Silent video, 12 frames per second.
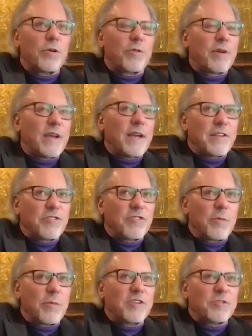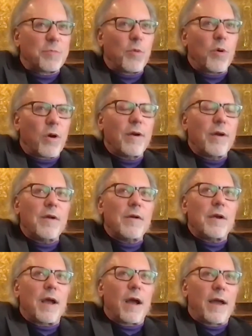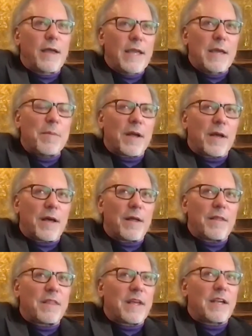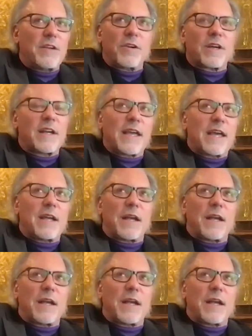created so much more EBITDA that you're going to get